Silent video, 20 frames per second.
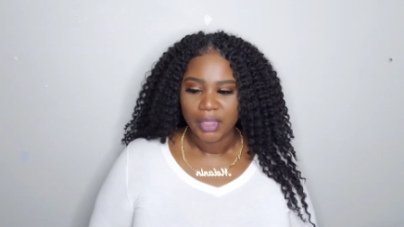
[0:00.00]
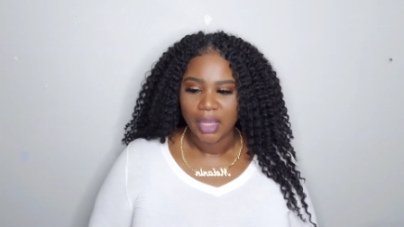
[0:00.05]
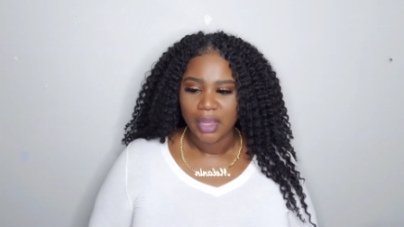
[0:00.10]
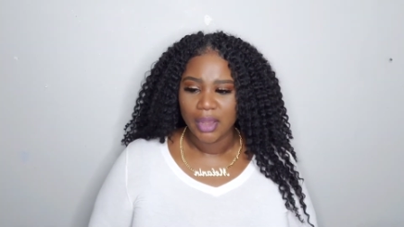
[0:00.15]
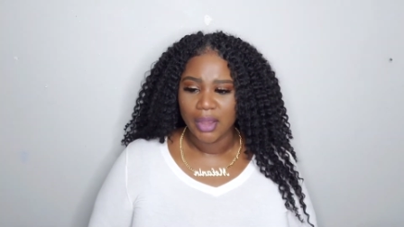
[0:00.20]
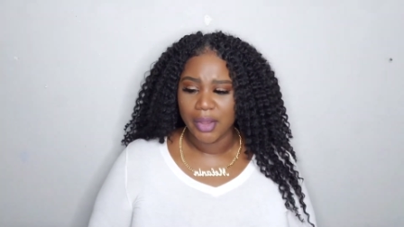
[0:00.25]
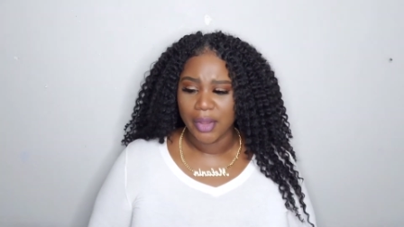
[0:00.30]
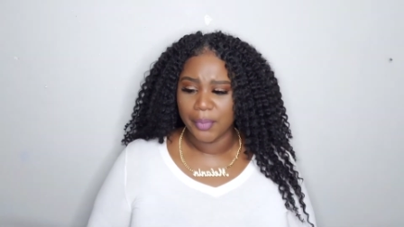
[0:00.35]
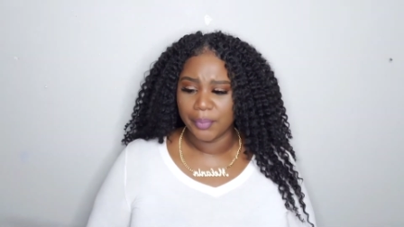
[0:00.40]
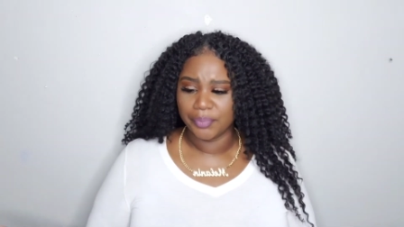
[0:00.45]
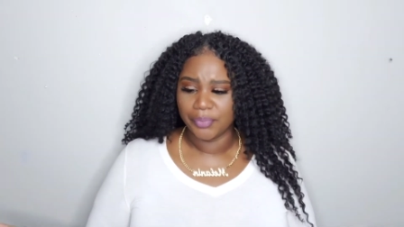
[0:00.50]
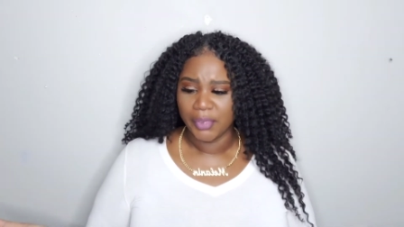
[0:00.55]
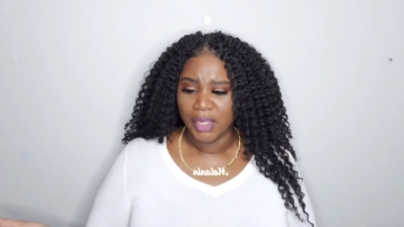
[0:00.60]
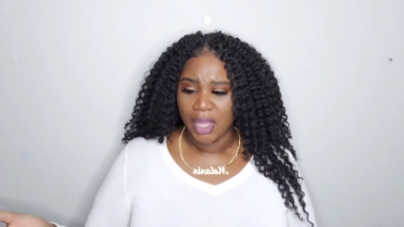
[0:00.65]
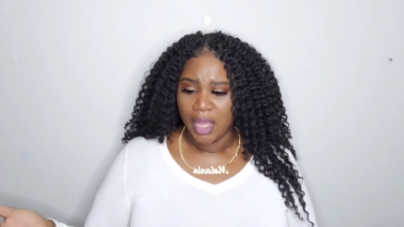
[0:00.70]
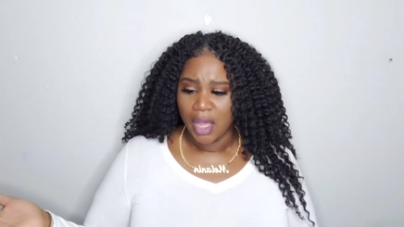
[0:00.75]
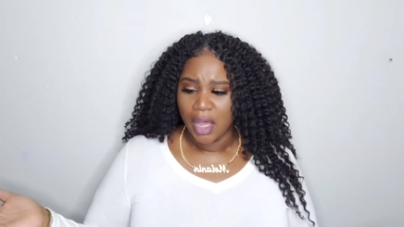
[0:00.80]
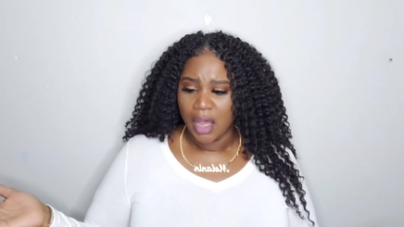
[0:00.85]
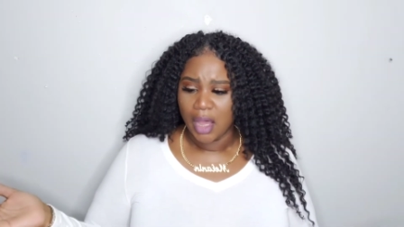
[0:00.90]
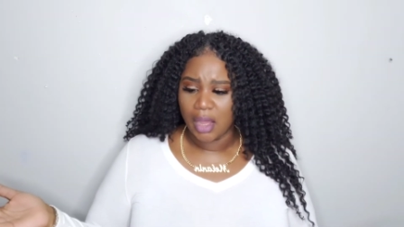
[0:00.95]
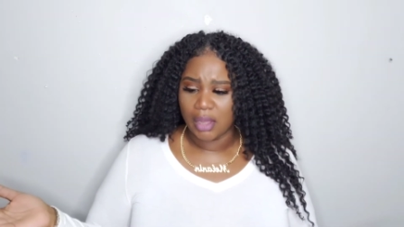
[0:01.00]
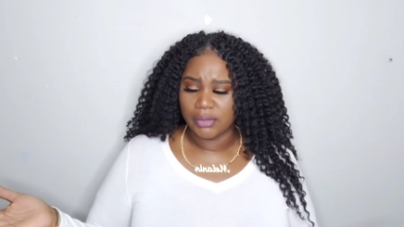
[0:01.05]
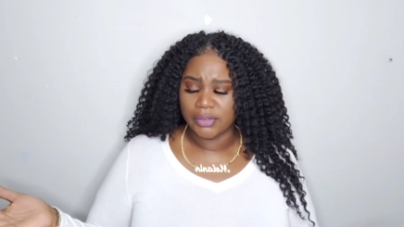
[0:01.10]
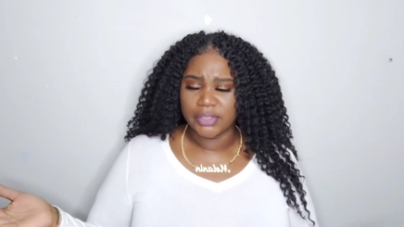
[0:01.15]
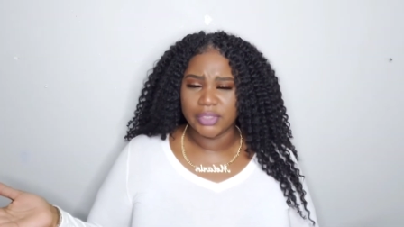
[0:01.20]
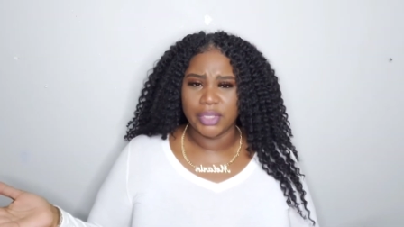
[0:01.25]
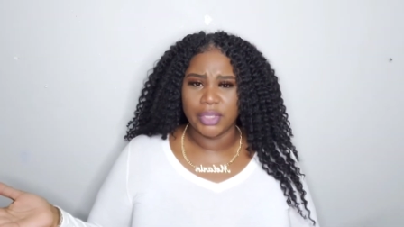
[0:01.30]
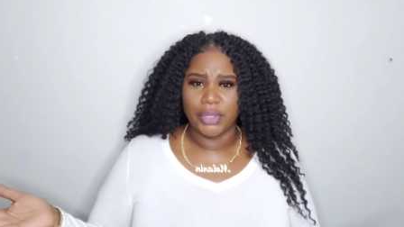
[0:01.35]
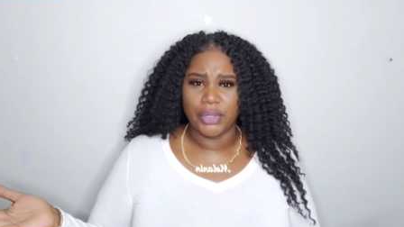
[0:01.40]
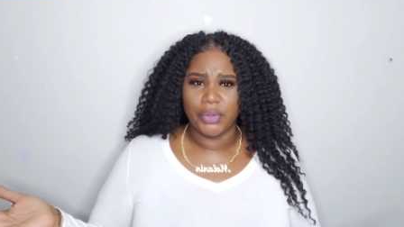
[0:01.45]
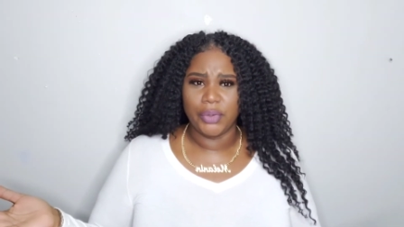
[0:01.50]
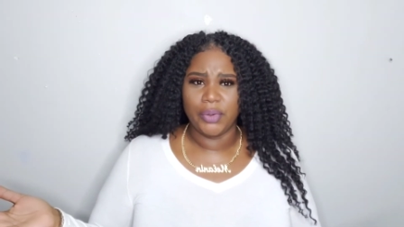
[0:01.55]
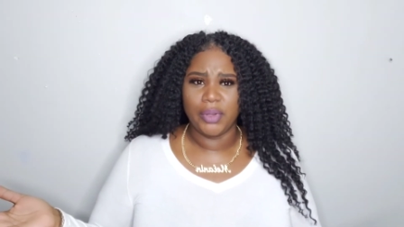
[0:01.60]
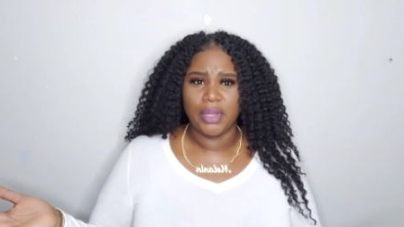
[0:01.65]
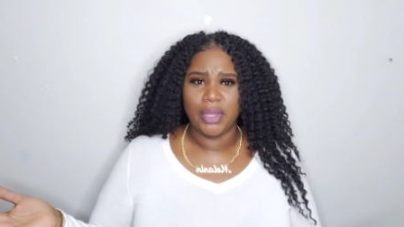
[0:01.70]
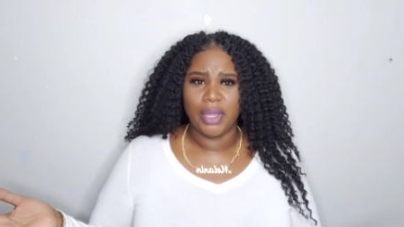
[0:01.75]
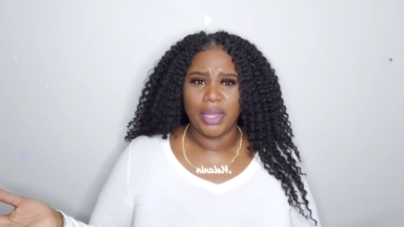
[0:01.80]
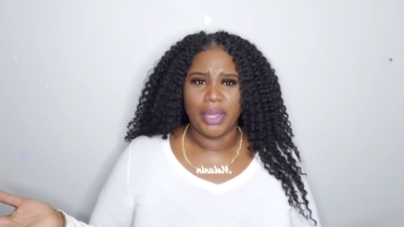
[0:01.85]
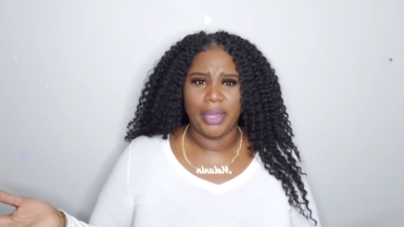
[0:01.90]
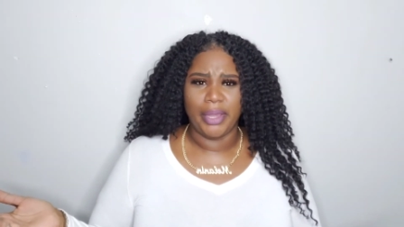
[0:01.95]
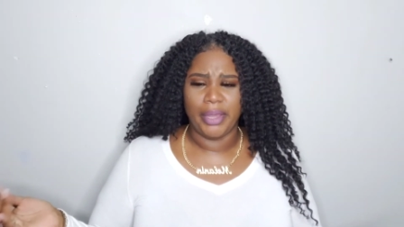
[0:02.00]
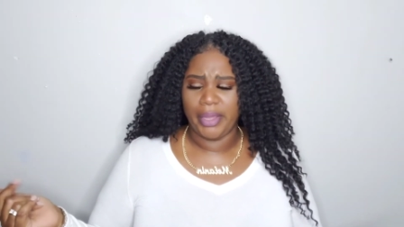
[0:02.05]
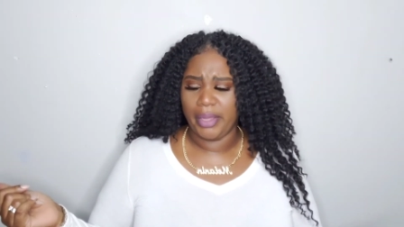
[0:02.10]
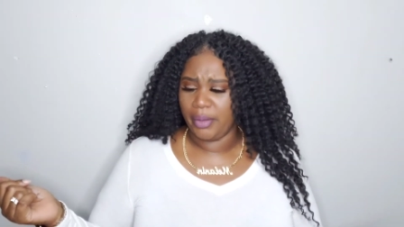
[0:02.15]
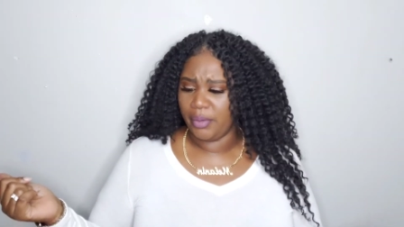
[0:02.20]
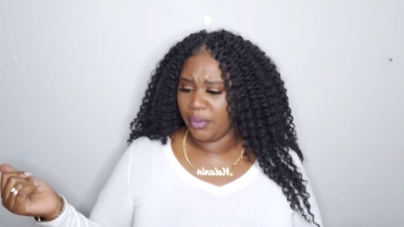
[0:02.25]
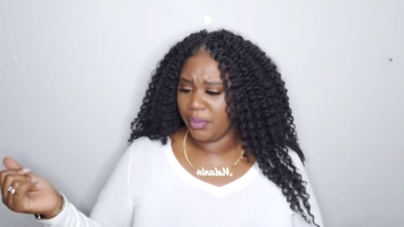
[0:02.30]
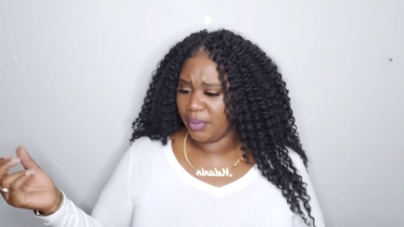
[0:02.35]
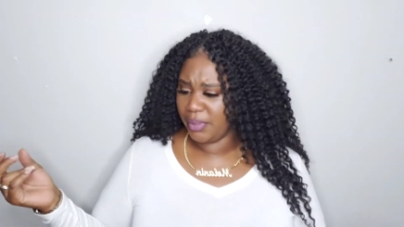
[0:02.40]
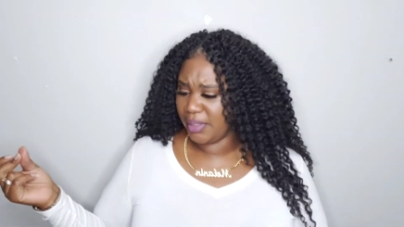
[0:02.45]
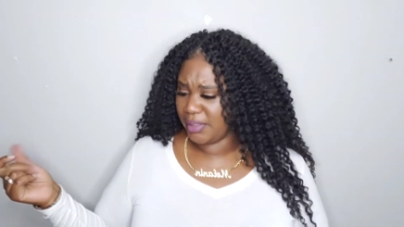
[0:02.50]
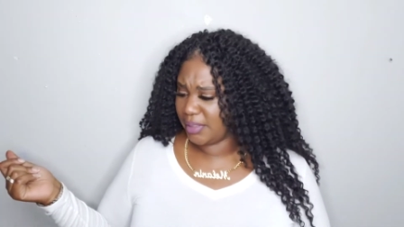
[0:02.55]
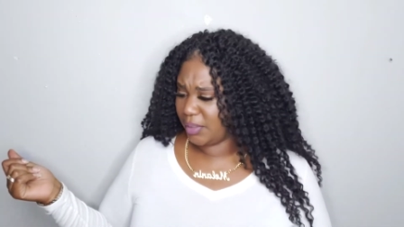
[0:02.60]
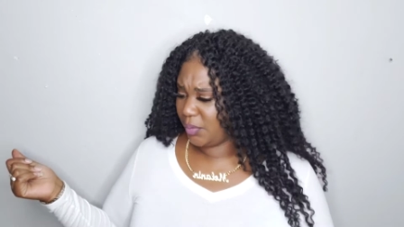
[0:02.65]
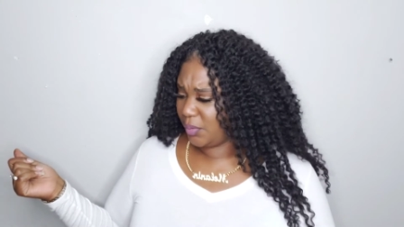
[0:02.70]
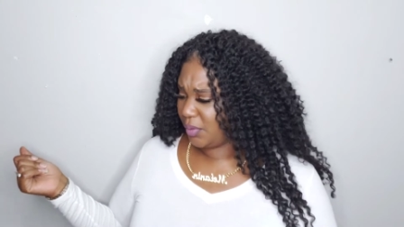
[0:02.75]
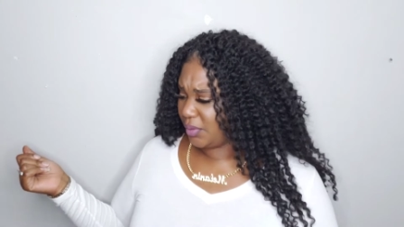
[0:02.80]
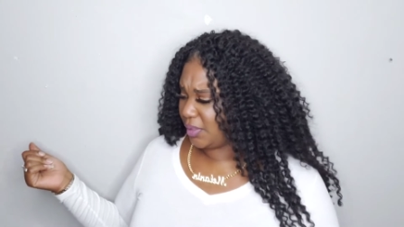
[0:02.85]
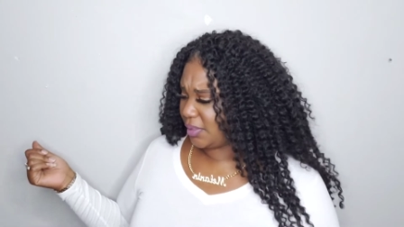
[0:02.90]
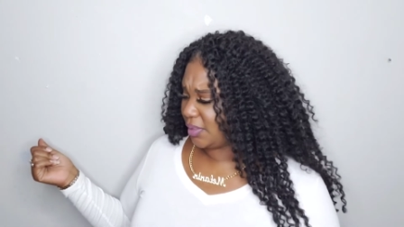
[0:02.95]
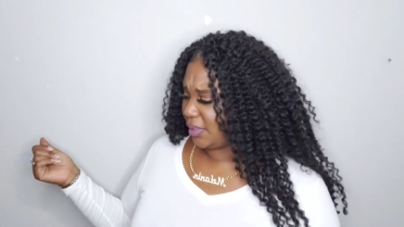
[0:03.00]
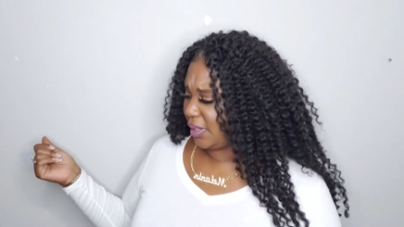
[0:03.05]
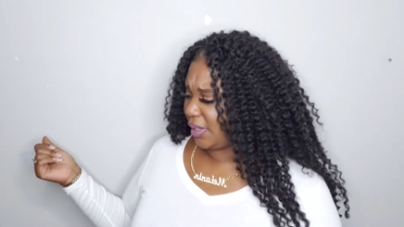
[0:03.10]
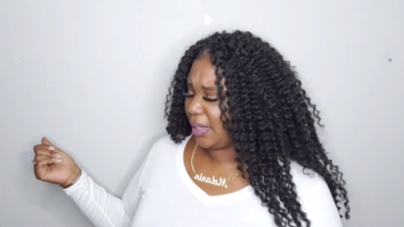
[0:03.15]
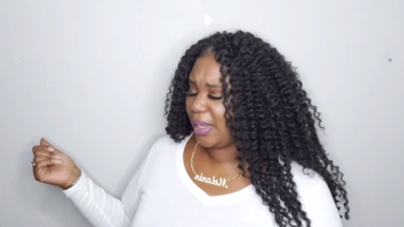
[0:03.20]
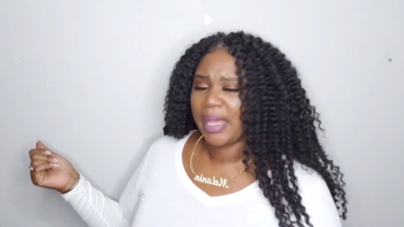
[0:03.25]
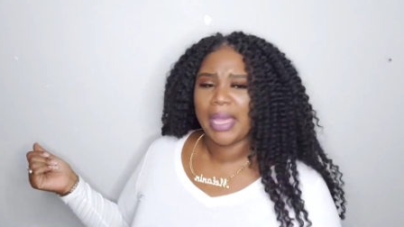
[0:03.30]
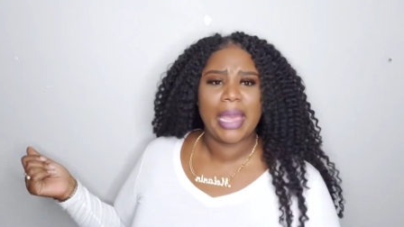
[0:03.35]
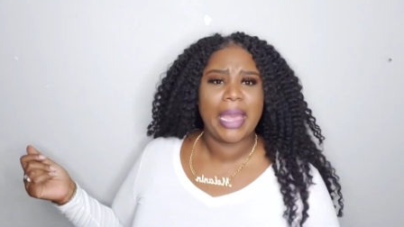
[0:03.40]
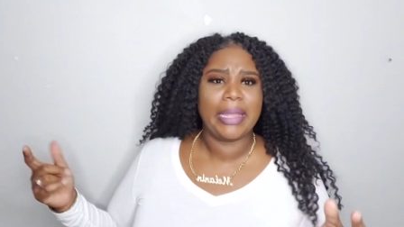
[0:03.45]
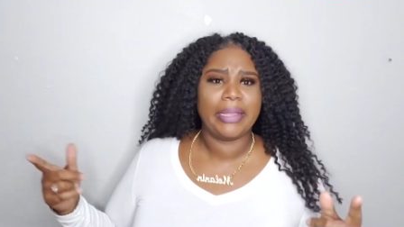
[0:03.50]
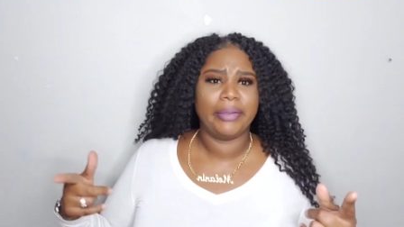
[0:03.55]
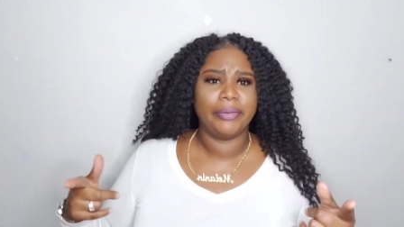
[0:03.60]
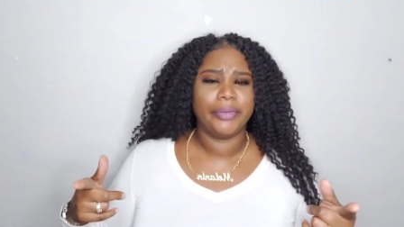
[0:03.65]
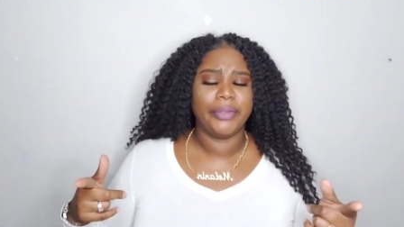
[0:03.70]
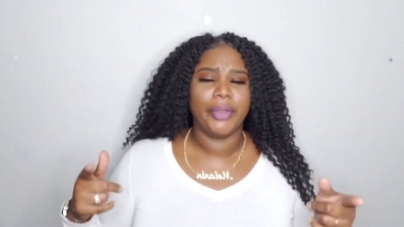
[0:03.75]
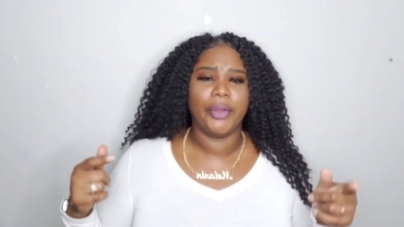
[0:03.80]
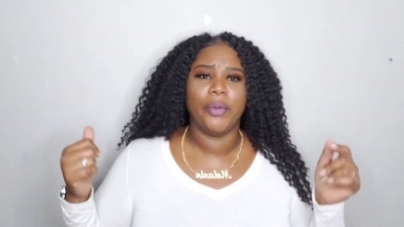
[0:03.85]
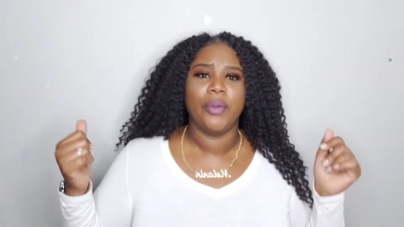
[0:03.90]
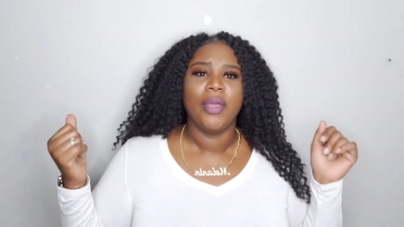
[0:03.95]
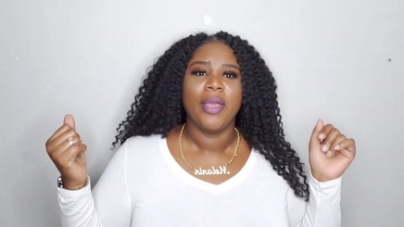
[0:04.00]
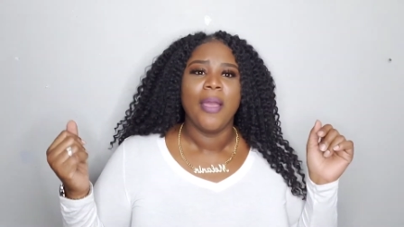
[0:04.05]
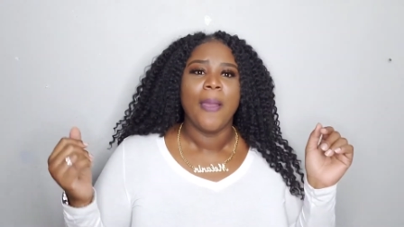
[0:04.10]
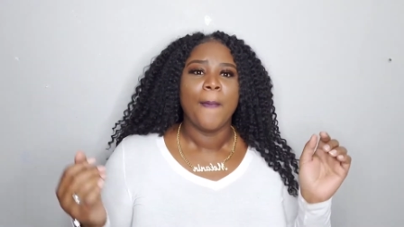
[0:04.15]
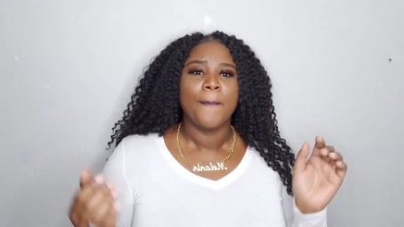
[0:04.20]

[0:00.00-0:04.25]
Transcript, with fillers: Um, also, uh, what else I wanted to say? I don't know.